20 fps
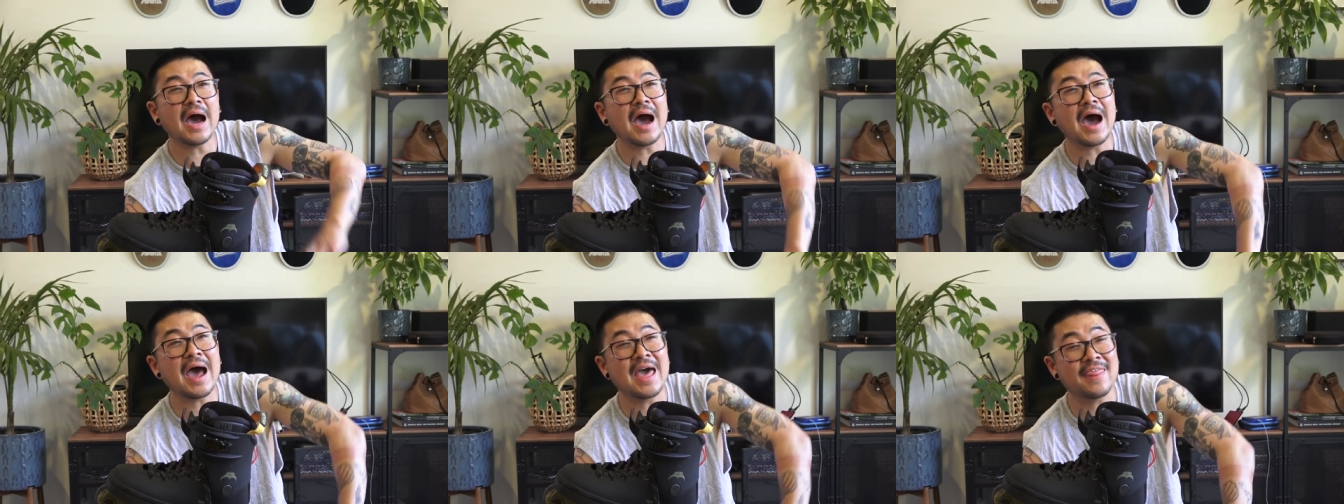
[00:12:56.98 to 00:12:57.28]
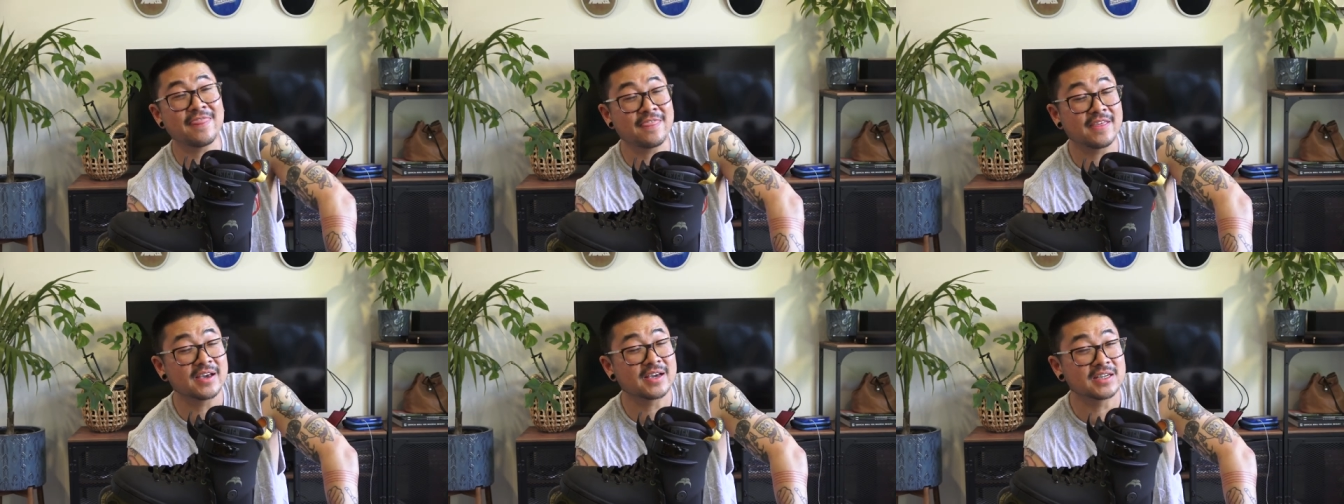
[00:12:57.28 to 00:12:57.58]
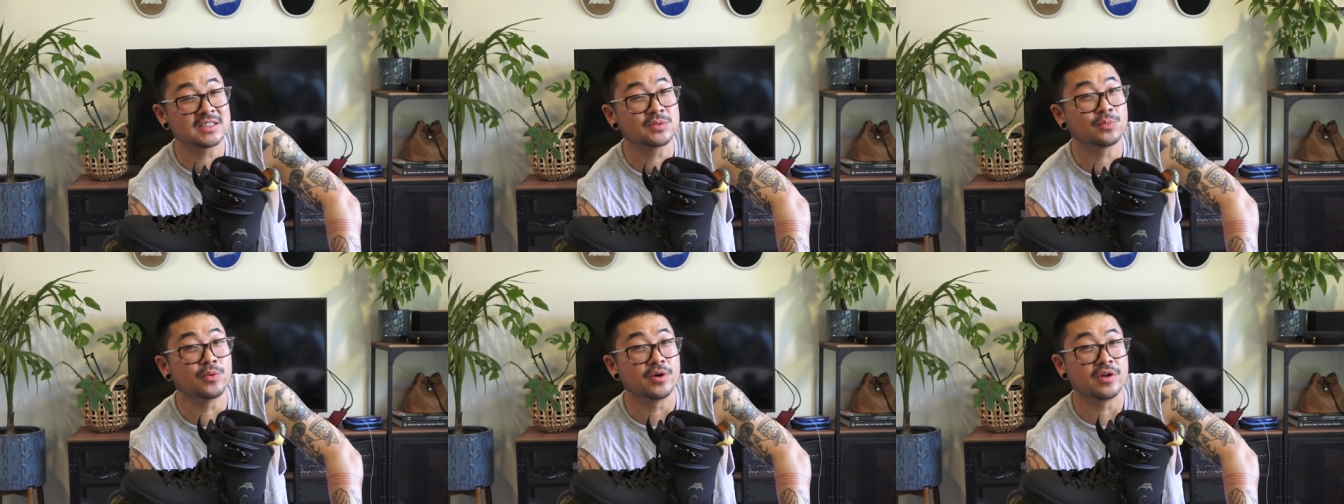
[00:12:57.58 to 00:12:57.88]
I think
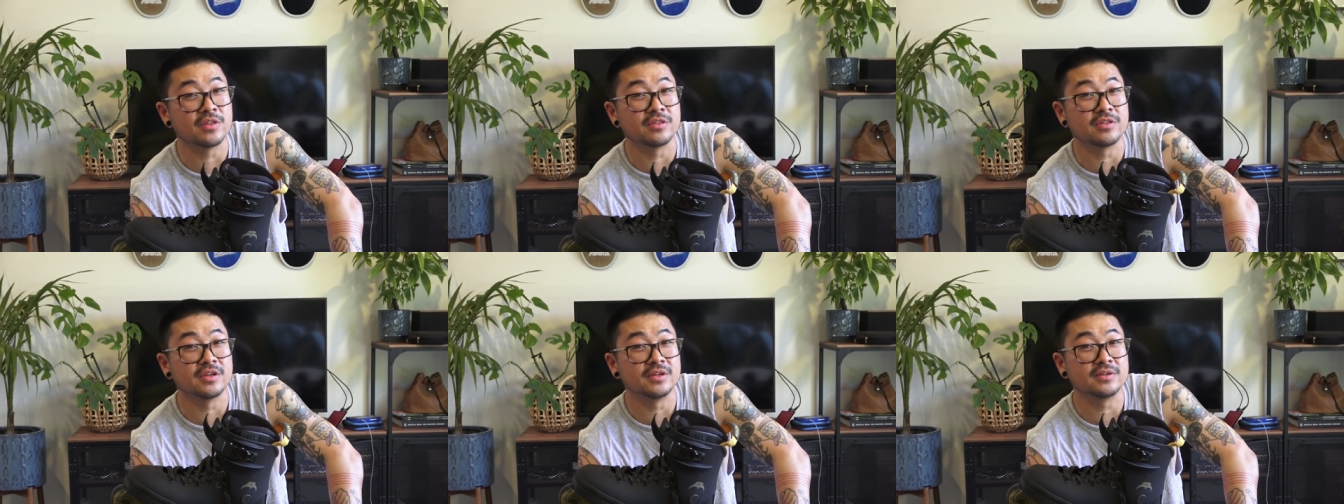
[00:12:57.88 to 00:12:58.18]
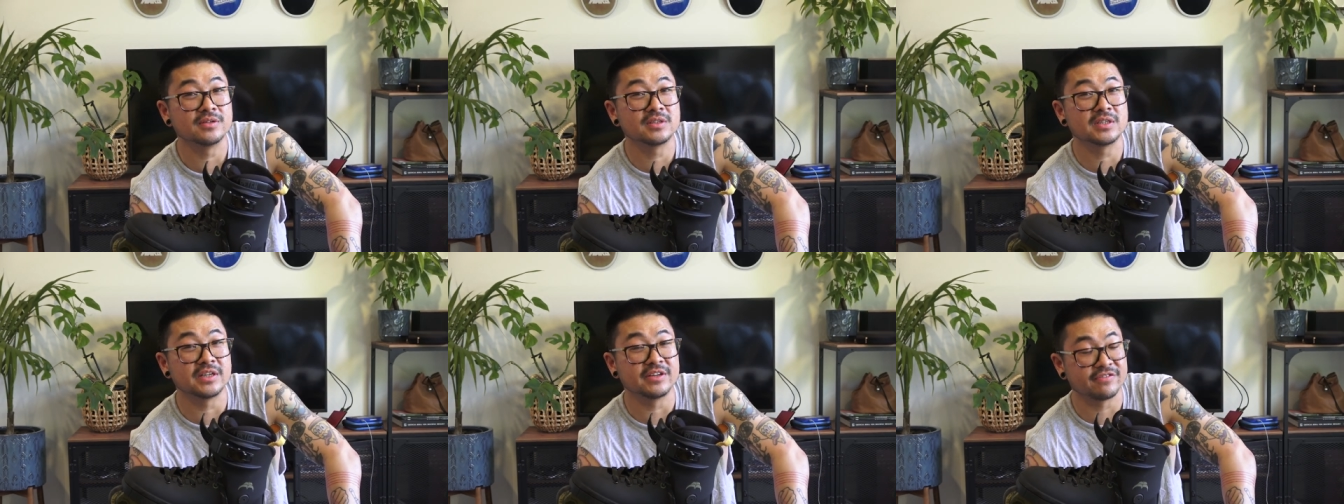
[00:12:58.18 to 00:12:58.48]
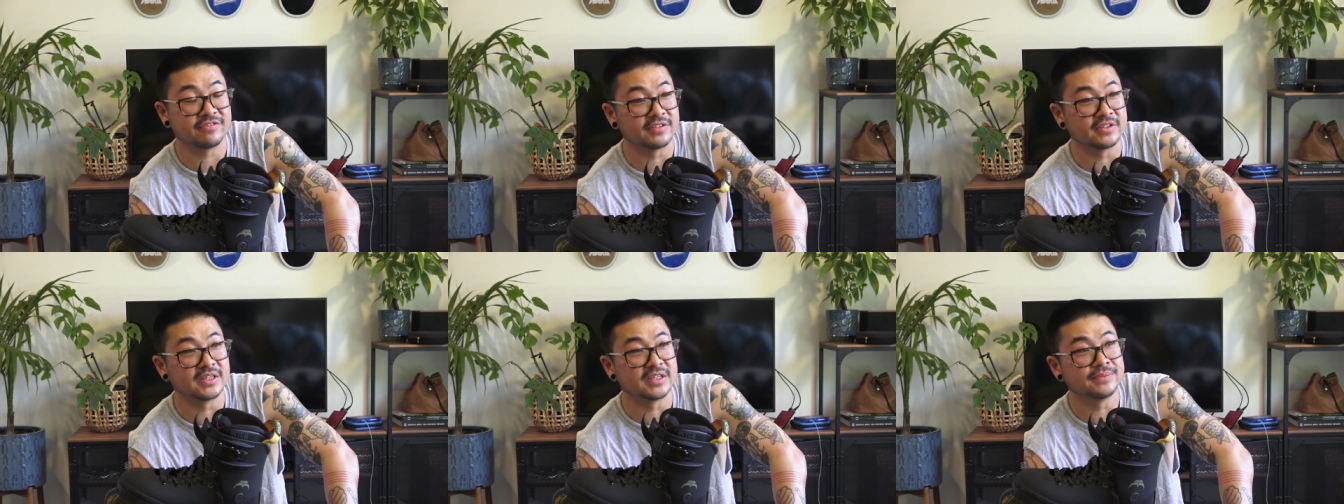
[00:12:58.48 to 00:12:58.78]
it's worth it,
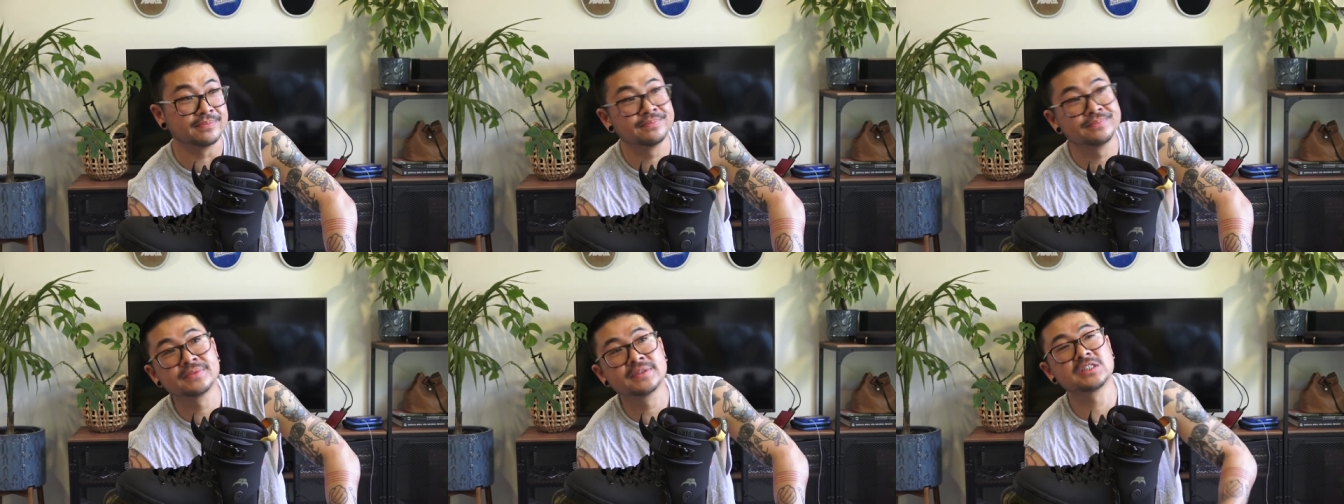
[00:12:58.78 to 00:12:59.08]
definitely.